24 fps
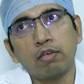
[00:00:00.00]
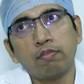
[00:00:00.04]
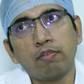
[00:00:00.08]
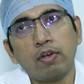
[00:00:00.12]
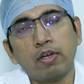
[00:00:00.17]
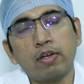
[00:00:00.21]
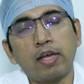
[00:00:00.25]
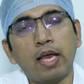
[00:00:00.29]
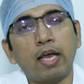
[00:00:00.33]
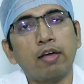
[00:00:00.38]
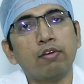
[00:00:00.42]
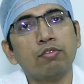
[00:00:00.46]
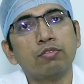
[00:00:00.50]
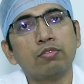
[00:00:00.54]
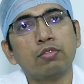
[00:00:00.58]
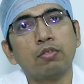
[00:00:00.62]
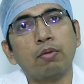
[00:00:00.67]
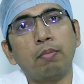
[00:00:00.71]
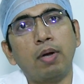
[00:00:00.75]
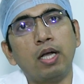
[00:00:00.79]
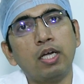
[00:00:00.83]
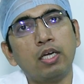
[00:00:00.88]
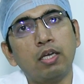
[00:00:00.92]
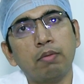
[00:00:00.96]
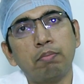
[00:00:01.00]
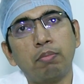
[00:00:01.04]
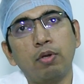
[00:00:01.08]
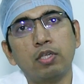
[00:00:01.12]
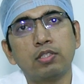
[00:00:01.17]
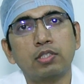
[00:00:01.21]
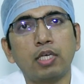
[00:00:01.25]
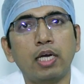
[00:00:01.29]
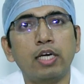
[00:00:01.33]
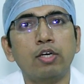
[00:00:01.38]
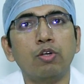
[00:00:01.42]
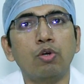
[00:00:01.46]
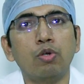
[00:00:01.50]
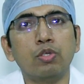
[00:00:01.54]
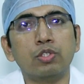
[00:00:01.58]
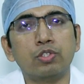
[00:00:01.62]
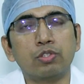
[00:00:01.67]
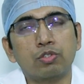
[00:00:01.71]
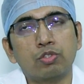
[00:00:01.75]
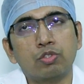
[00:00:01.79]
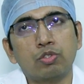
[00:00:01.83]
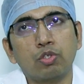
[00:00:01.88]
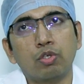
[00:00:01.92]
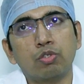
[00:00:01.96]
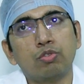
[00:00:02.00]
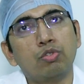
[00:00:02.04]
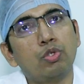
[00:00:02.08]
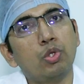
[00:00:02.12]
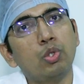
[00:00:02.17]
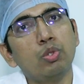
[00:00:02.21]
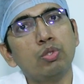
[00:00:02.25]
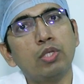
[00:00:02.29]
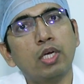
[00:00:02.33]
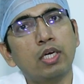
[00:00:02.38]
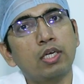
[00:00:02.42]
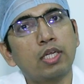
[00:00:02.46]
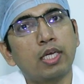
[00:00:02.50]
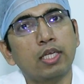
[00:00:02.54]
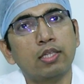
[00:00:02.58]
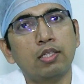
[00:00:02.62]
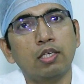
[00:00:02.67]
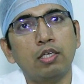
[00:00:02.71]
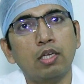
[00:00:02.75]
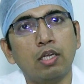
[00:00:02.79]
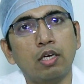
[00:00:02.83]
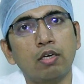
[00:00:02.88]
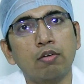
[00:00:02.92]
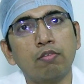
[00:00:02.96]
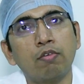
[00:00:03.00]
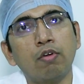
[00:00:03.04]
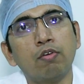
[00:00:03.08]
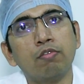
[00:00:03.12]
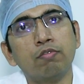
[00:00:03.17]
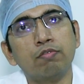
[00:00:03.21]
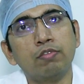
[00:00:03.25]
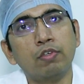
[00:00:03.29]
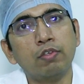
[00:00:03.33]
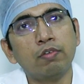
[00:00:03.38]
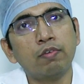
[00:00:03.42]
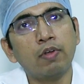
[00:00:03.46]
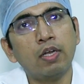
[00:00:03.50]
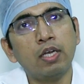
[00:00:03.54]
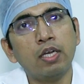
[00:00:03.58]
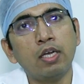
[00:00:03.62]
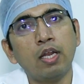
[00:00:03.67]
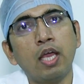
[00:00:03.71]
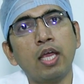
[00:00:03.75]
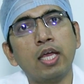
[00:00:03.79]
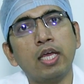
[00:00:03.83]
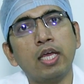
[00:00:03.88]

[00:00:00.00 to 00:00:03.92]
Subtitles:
will have multiple side holes. So through that catheter we will